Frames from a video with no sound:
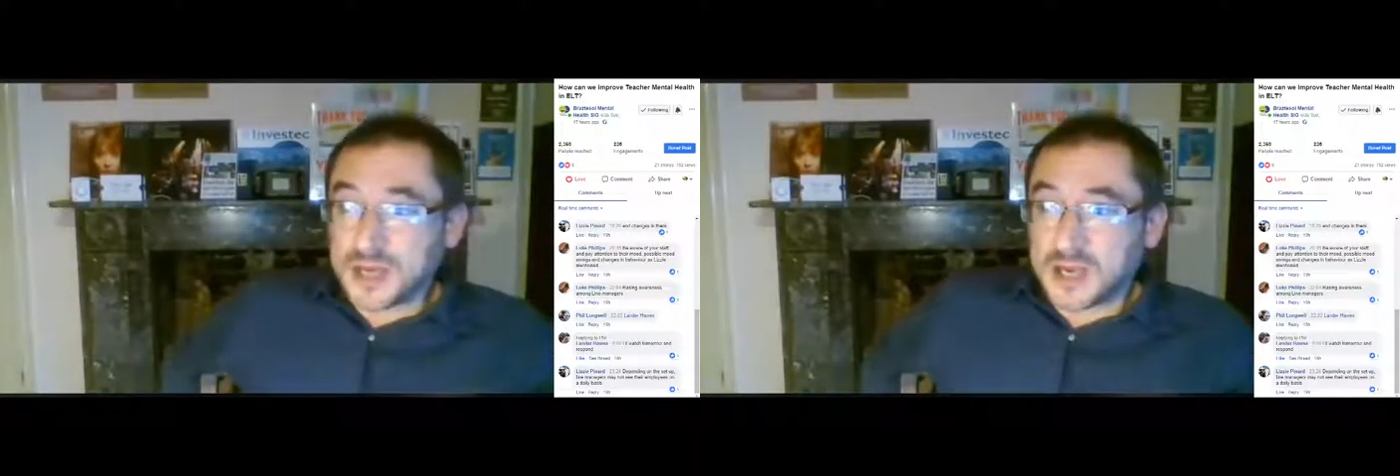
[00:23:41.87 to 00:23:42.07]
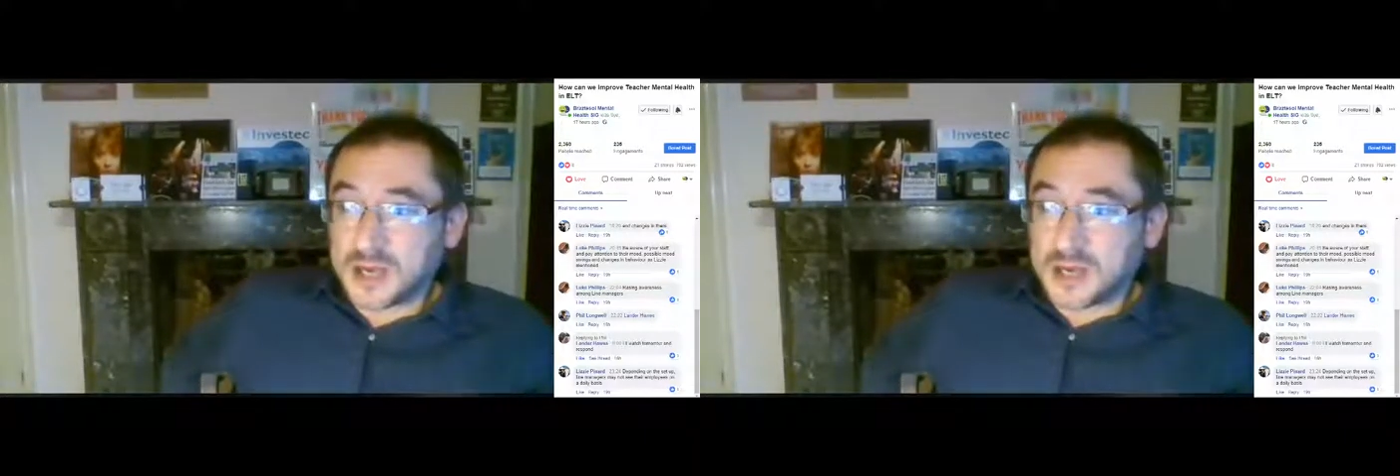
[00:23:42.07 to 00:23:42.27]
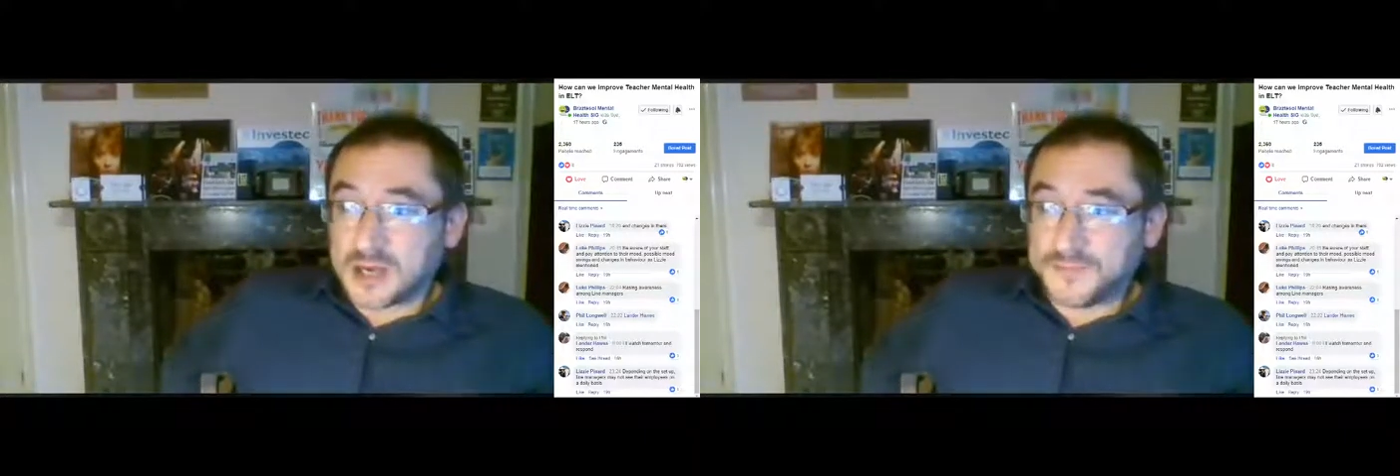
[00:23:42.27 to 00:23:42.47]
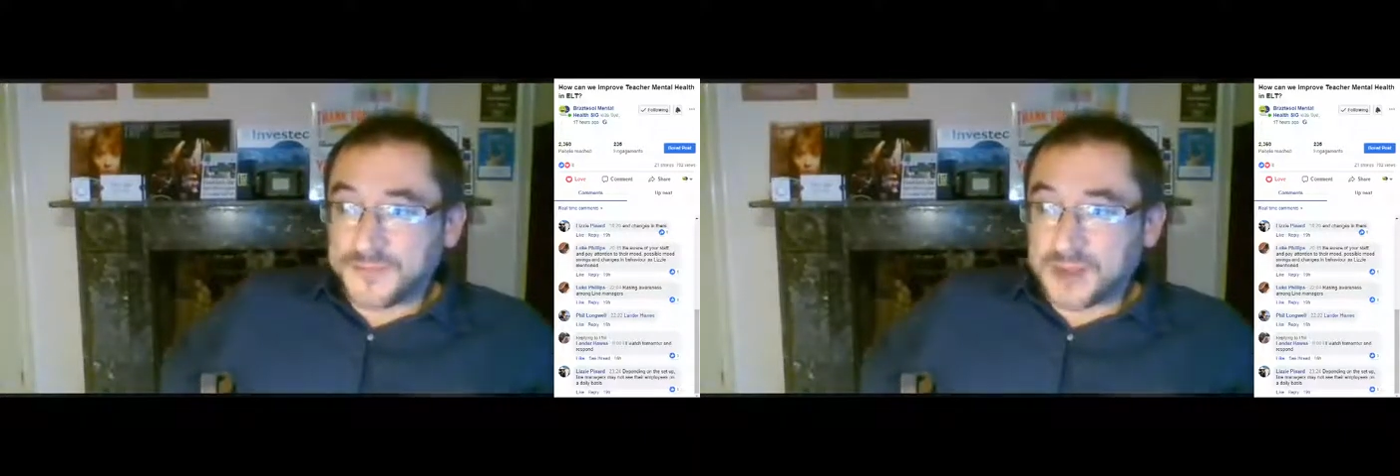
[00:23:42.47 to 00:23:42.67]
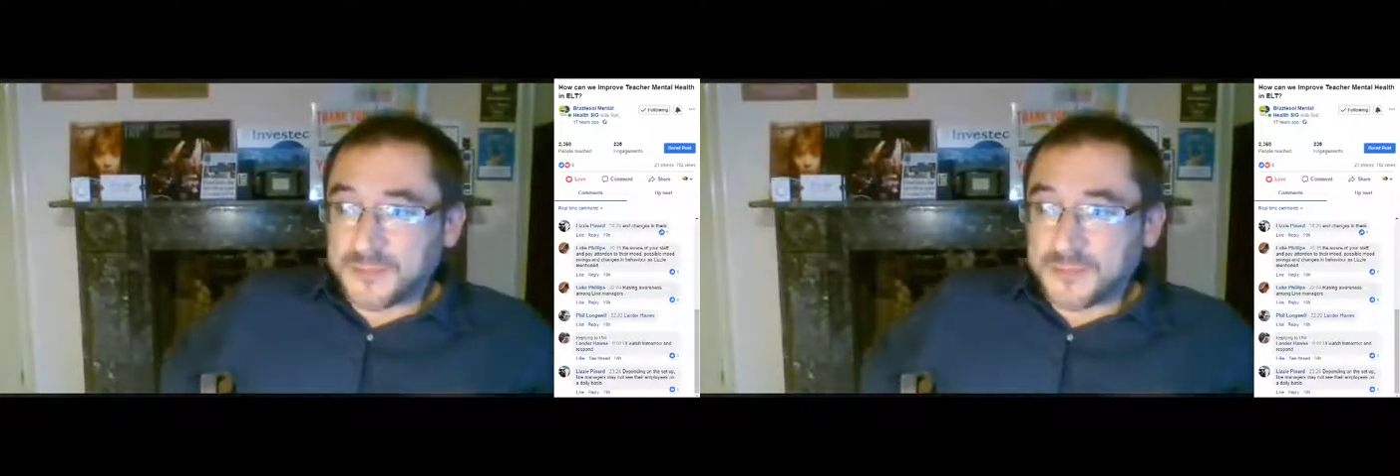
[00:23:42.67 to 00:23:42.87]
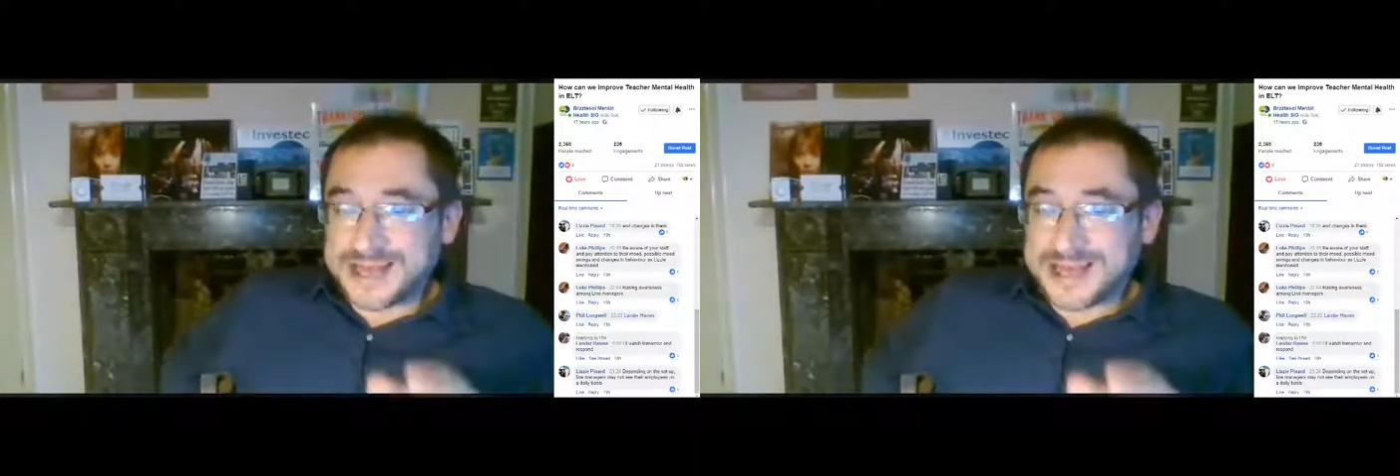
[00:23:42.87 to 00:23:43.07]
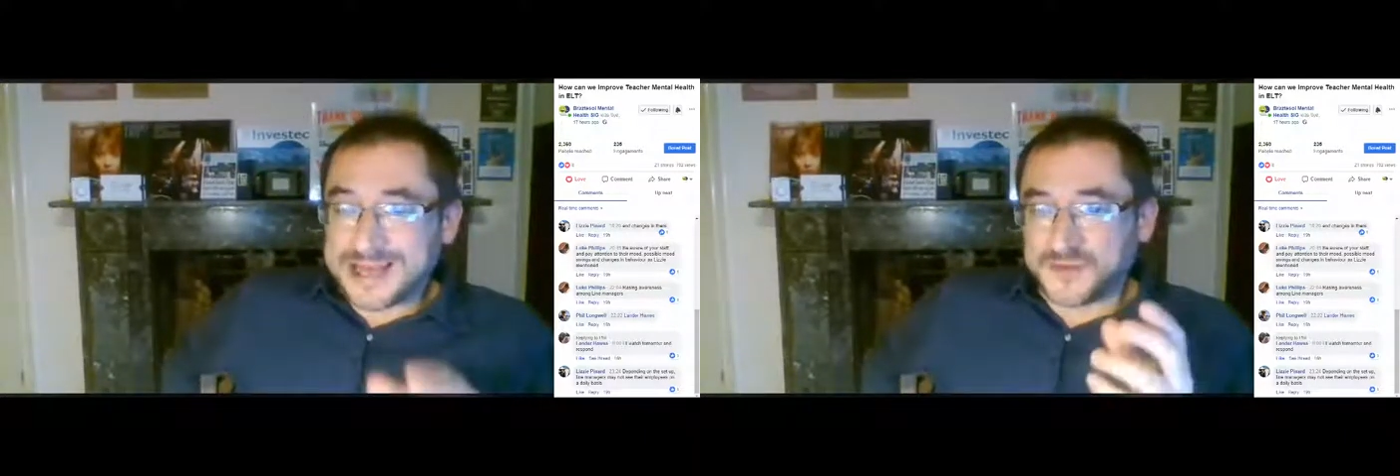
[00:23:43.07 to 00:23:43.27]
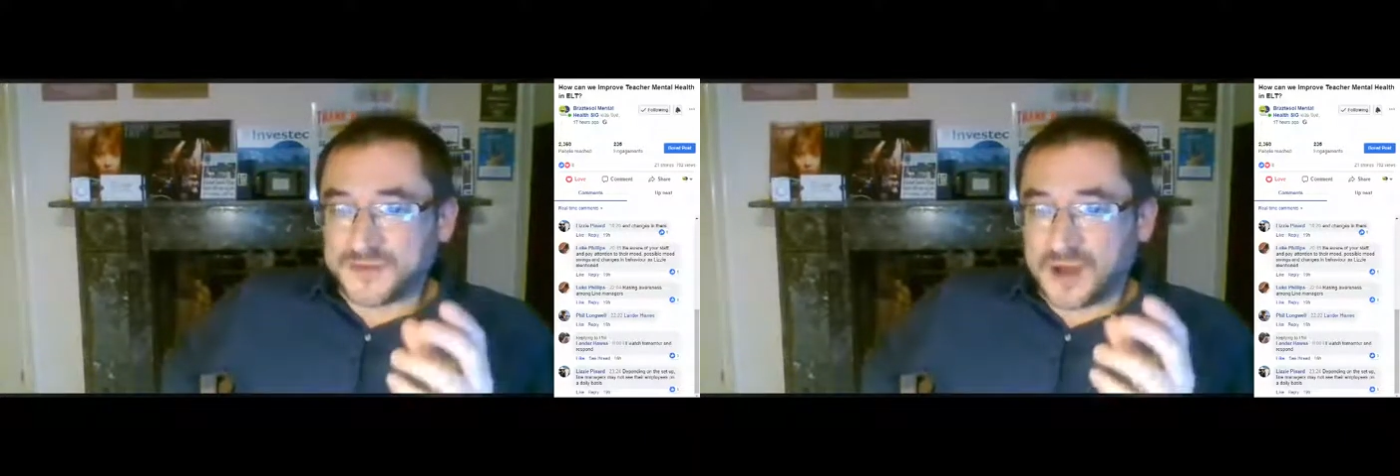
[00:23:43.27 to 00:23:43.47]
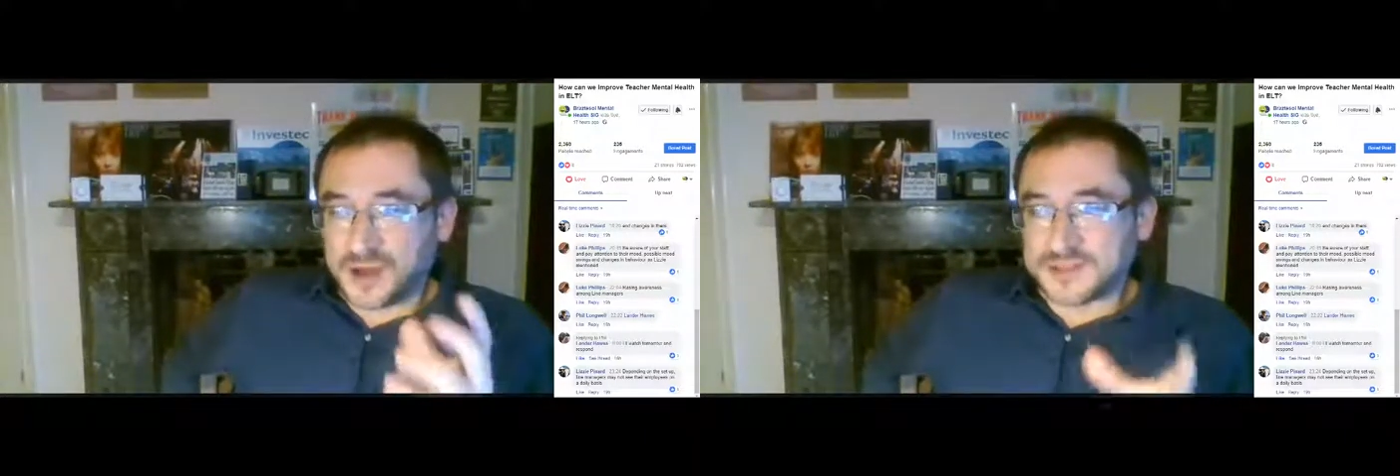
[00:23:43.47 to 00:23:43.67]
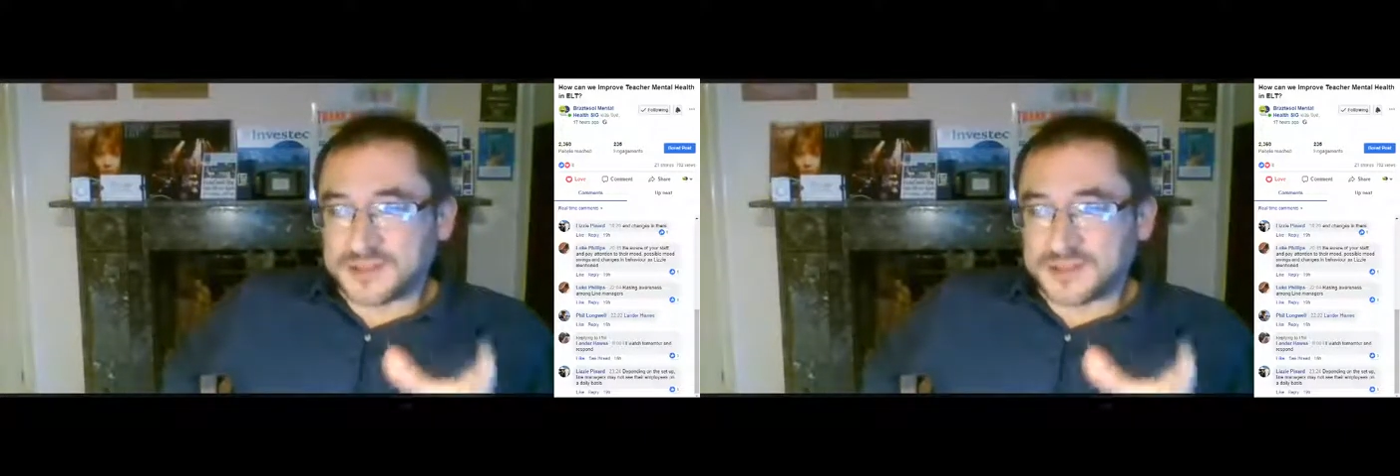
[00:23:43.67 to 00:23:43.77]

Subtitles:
The length of